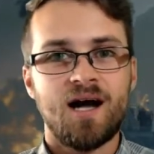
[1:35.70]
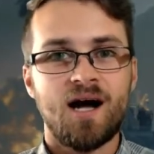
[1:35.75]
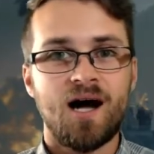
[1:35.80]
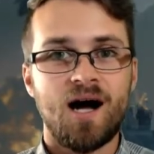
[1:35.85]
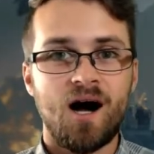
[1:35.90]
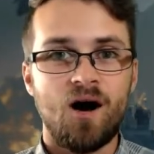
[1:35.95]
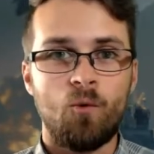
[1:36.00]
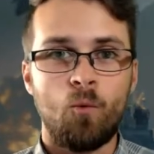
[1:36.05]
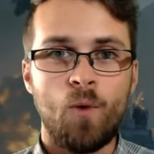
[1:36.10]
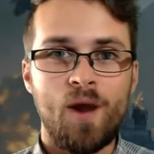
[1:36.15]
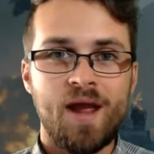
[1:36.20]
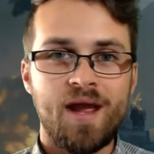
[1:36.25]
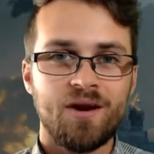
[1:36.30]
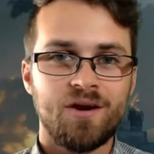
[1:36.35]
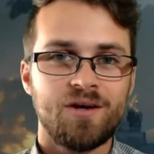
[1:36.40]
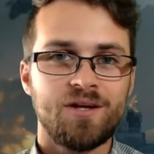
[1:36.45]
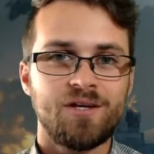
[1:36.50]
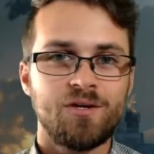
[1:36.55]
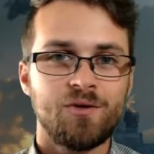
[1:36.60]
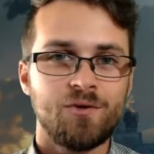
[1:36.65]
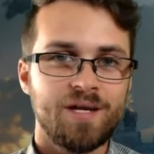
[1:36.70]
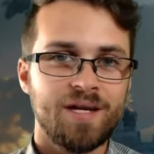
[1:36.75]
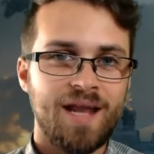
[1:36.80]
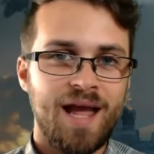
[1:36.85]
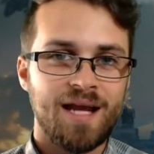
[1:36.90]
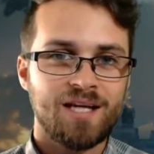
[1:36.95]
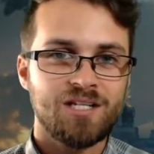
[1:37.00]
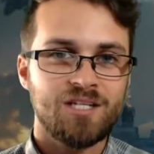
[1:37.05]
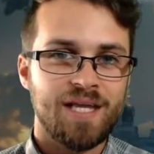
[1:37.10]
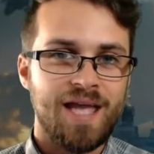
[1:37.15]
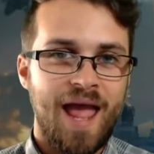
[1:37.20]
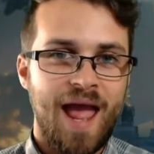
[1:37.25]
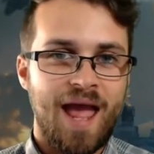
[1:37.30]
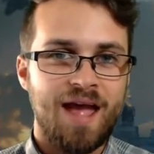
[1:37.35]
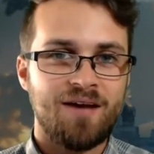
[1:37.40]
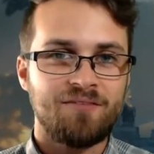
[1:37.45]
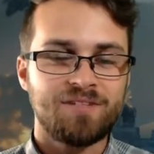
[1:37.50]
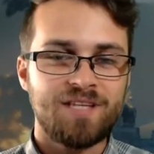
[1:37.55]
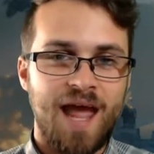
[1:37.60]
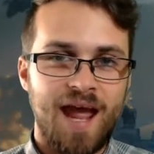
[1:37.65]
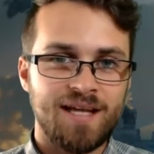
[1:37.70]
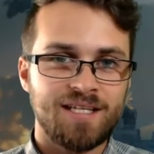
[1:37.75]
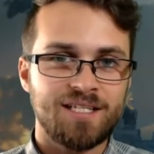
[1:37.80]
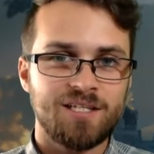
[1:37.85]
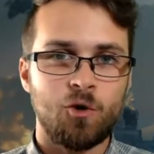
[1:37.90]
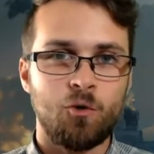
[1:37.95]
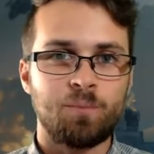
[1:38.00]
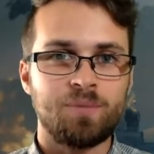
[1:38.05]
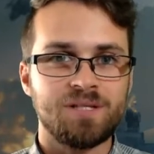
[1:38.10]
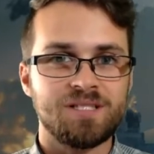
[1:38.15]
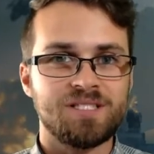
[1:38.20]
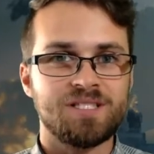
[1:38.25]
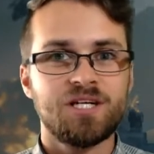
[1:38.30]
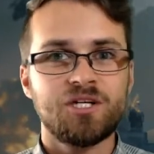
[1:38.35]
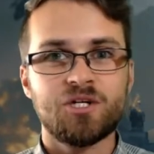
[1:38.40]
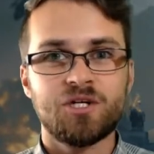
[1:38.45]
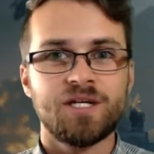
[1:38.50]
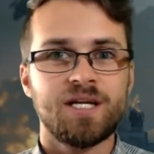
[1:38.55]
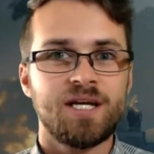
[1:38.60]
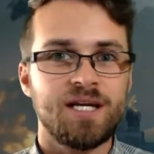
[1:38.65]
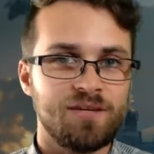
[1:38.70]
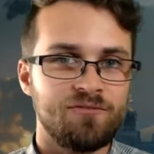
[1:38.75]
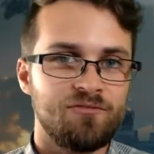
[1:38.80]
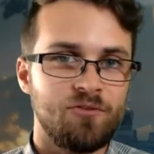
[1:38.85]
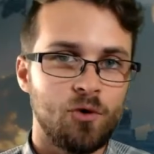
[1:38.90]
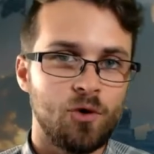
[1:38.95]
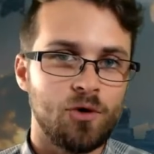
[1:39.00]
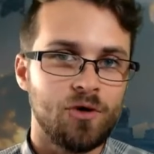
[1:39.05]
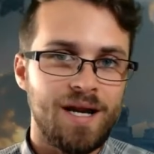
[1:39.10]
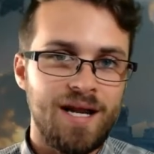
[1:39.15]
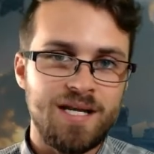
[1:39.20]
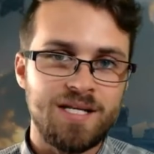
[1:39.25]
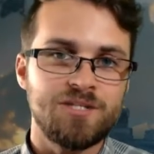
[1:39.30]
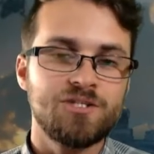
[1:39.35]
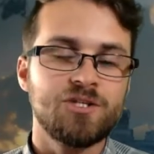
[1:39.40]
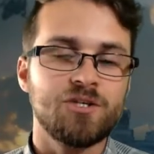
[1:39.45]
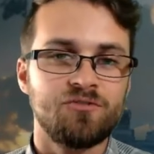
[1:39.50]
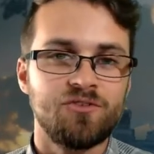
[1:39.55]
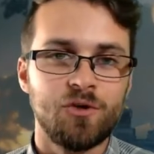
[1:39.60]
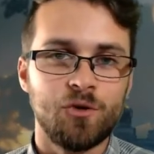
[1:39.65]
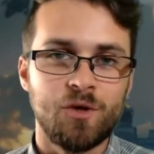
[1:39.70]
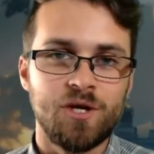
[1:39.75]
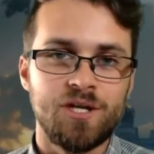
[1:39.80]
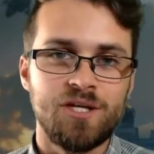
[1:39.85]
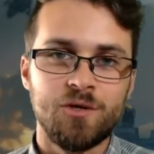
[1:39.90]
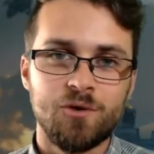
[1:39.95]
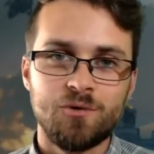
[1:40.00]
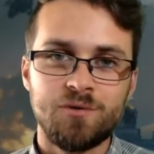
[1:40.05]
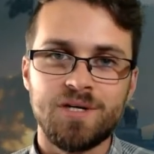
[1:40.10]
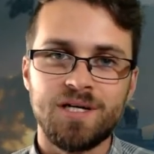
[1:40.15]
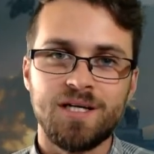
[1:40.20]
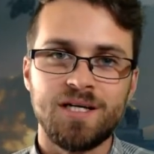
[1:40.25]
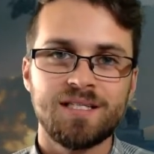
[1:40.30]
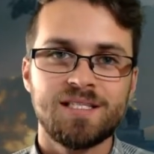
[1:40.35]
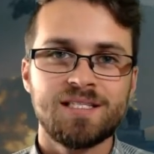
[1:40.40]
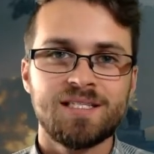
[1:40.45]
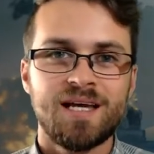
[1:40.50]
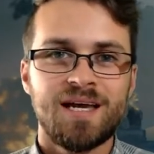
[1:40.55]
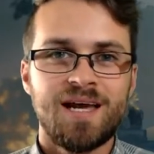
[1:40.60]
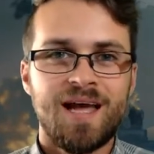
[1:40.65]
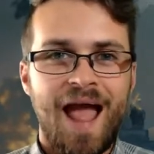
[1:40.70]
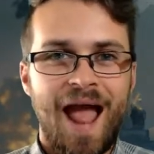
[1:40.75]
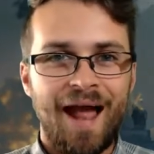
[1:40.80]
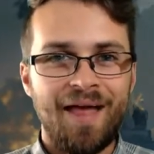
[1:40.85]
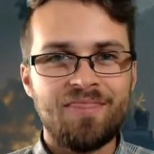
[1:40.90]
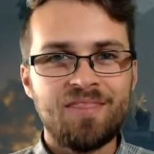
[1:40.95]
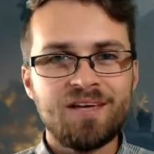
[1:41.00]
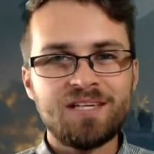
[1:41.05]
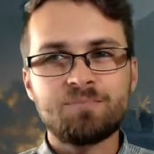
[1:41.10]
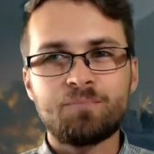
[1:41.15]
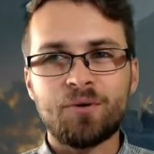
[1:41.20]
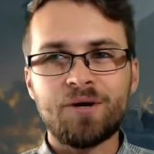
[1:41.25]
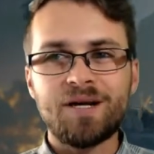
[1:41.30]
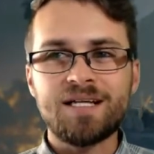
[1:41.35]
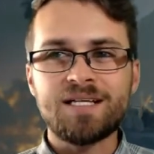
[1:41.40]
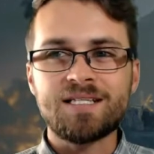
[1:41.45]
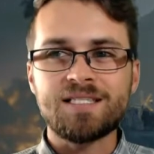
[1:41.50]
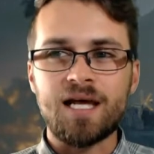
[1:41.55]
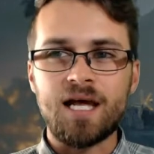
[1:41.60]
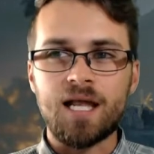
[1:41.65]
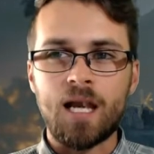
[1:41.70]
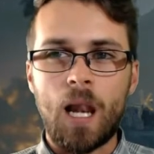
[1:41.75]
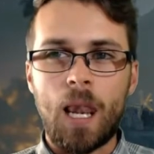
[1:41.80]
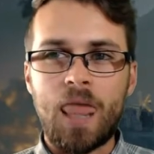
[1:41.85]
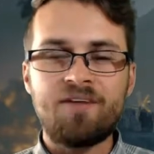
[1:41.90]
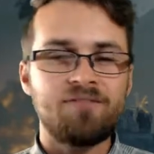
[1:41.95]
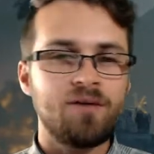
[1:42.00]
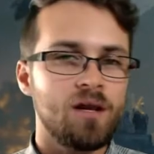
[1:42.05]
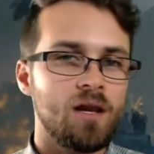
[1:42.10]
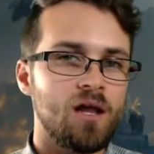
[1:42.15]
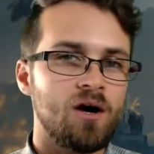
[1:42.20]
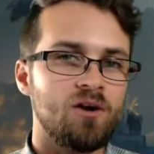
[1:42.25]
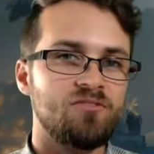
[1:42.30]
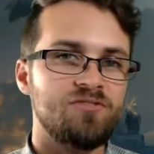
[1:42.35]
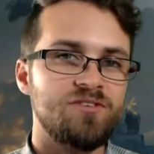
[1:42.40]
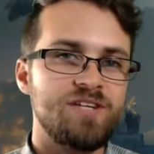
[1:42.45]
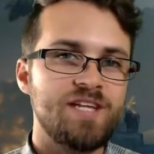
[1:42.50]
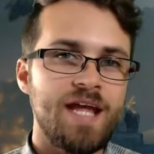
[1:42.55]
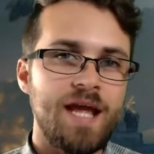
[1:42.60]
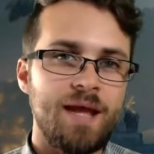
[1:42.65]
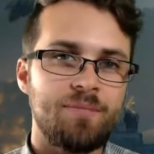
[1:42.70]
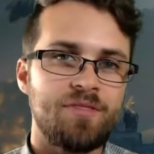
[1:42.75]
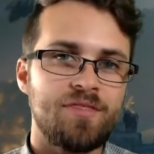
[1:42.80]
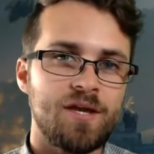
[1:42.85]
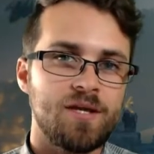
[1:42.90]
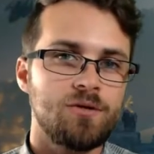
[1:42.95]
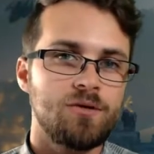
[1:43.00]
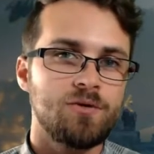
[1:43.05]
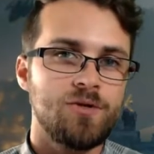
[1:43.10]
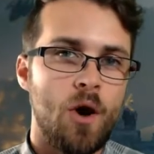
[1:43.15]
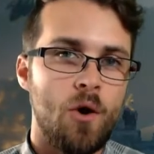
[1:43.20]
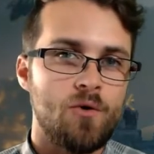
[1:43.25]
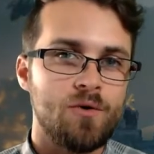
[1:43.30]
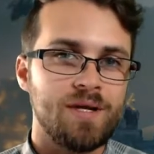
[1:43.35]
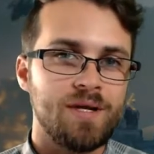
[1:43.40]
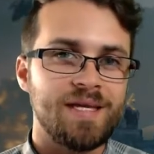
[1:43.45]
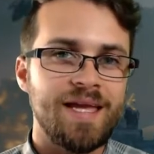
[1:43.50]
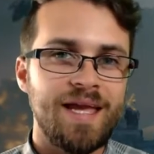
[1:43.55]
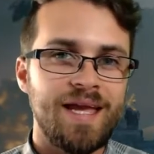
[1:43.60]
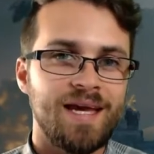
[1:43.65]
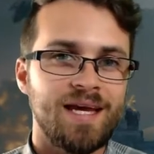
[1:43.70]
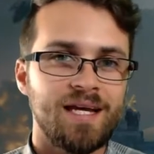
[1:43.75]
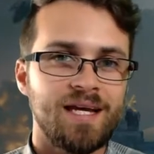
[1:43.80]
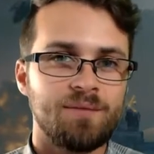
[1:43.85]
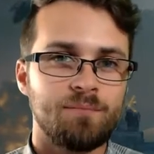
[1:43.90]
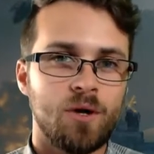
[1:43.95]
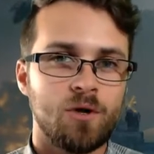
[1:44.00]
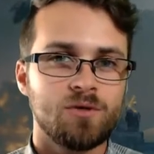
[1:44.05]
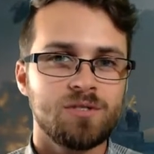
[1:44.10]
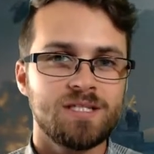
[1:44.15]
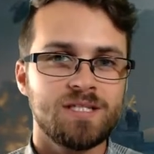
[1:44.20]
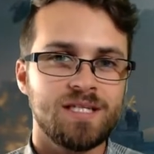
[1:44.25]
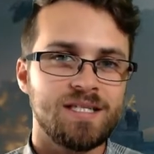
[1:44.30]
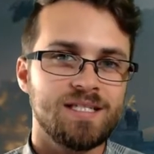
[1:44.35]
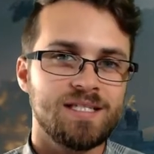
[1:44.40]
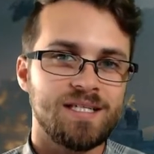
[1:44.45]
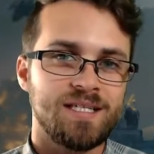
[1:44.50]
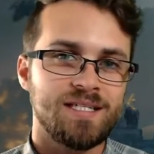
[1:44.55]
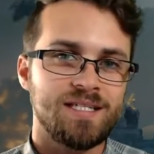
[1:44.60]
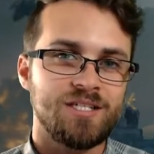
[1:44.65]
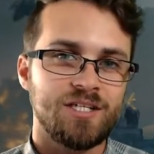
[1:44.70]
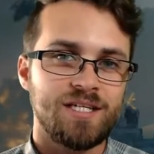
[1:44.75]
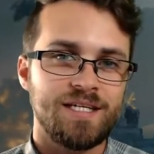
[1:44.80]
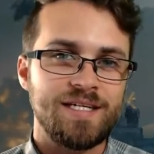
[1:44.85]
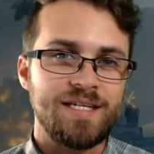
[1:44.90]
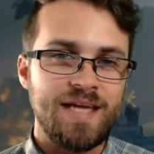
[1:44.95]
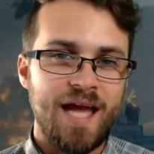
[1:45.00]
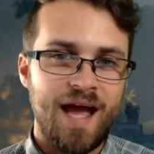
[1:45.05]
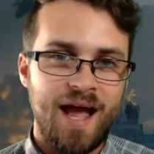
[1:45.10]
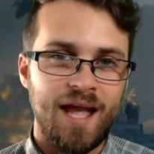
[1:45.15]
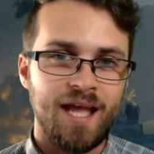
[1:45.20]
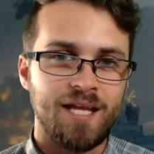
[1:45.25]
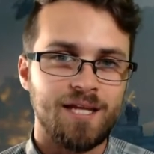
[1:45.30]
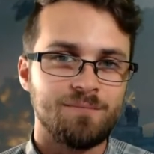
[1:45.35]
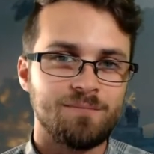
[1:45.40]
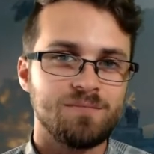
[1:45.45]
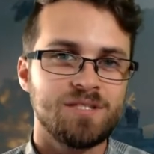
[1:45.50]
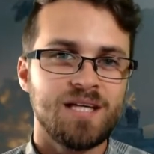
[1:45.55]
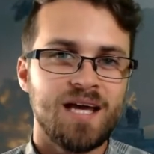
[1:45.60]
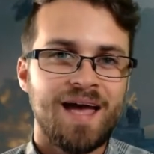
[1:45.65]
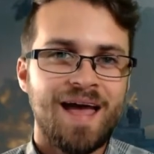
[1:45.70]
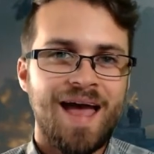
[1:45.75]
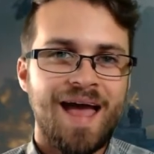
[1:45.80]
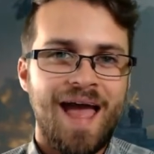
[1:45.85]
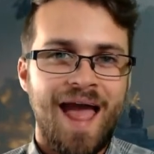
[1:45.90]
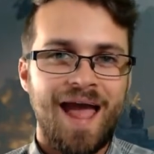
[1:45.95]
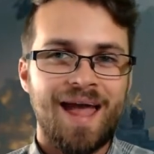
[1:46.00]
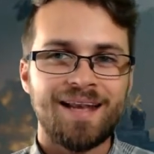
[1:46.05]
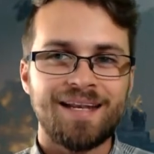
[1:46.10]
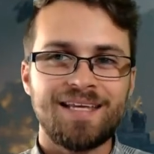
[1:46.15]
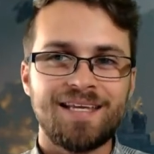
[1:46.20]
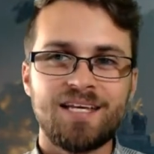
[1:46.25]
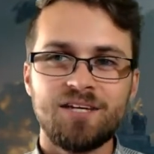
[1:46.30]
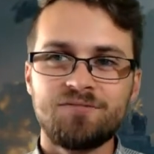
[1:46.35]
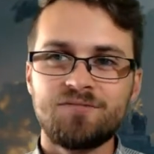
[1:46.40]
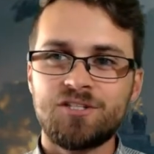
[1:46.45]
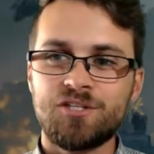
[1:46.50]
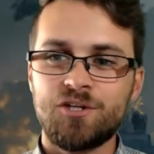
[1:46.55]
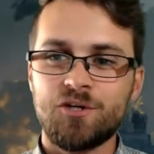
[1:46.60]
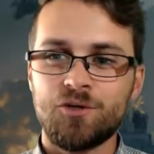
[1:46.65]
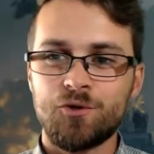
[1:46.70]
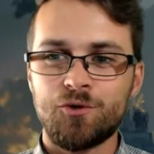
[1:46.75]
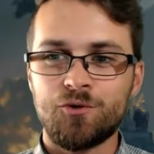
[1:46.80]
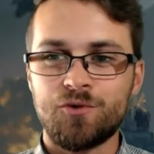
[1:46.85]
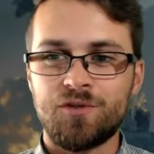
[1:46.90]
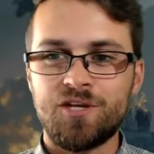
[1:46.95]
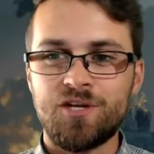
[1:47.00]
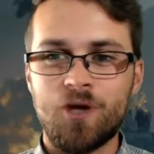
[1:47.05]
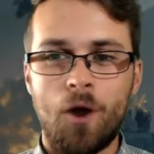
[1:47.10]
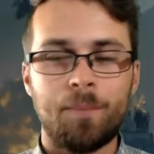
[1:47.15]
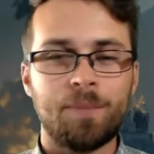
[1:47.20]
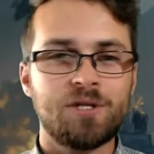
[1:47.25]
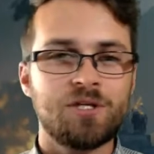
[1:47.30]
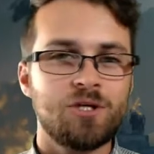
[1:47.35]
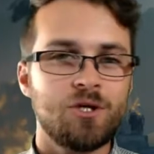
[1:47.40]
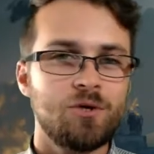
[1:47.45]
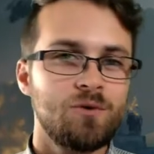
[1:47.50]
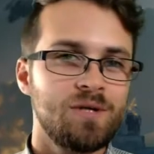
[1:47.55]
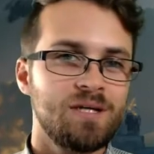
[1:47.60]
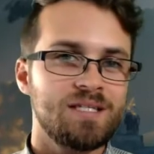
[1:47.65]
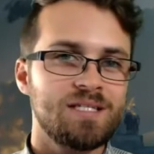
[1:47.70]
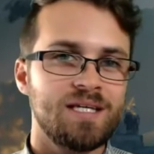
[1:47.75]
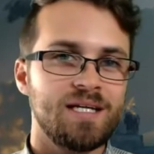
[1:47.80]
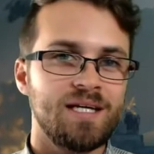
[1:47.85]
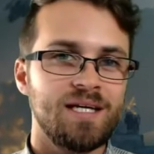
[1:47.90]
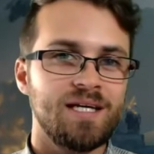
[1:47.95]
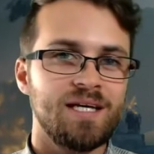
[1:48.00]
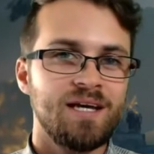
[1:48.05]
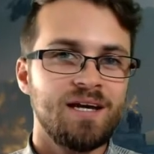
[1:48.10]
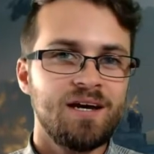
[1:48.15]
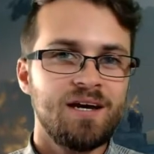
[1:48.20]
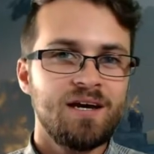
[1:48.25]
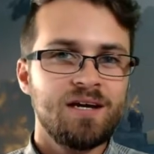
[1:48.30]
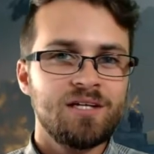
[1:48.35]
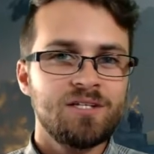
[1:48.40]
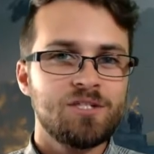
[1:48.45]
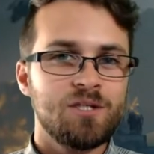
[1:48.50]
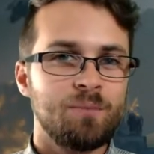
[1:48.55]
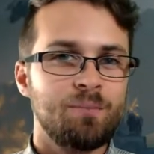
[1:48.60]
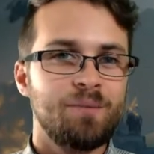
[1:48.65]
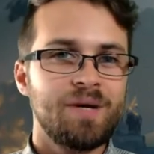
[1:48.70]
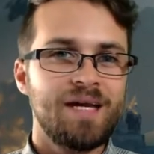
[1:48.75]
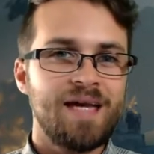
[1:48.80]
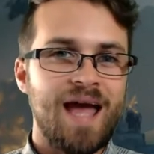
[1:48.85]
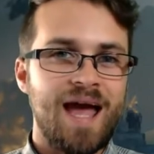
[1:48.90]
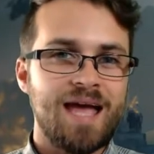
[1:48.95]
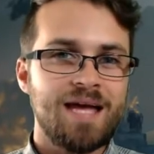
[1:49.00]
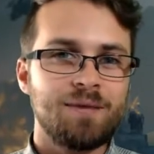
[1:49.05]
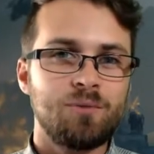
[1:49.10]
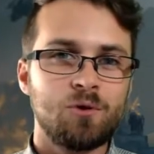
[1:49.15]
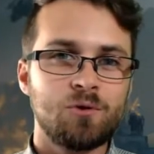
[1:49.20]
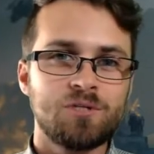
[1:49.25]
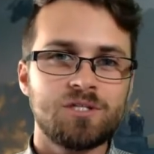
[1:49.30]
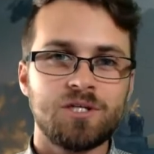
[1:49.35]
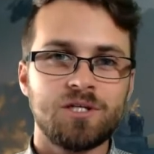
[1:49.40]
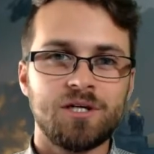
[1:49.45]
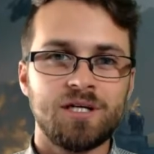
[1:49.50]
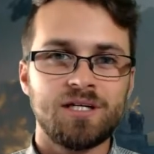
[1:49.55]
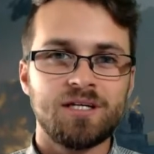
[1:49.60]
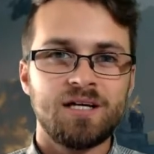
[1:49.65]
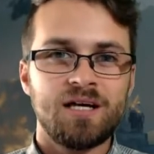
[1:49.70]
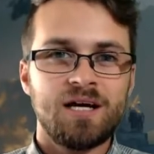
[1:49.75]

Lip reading: where you can actually have tactical positioning for each of your units. And this brings a level of depth that you don't get in most CCG games and gives you the opportunity to be able to